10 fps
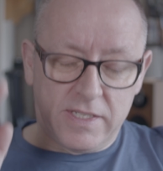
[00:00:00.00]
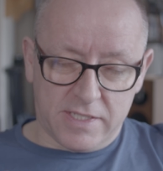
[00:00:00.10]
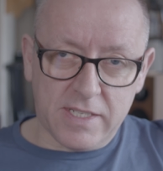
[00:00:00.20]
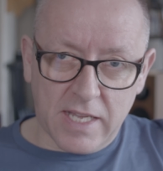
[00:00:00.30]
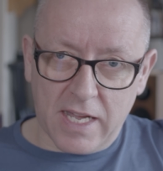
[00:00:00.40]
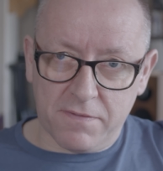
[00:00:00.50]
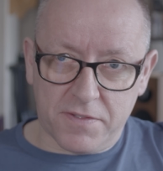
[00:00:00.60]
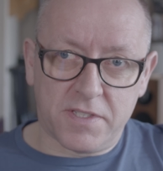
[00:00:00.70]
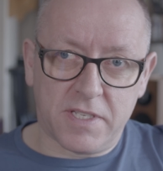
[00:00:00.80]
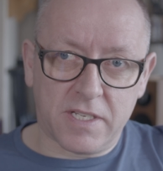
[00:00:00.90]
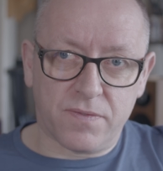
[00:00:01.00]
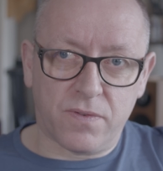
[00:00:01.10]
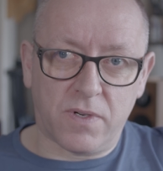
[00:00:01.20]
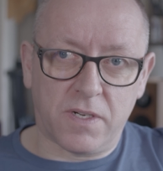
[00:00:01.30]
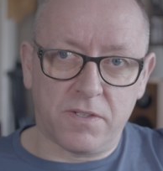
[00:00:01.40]
I did have the
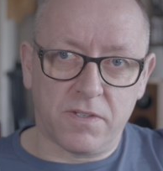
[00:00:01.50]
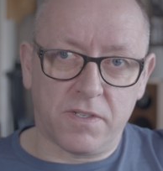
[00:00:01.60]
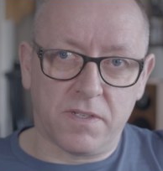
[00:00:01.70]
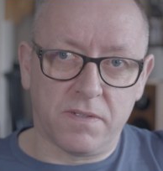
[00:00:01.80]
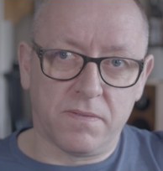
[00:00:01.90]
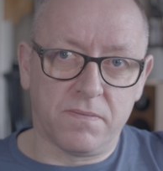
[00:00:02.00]
6400H.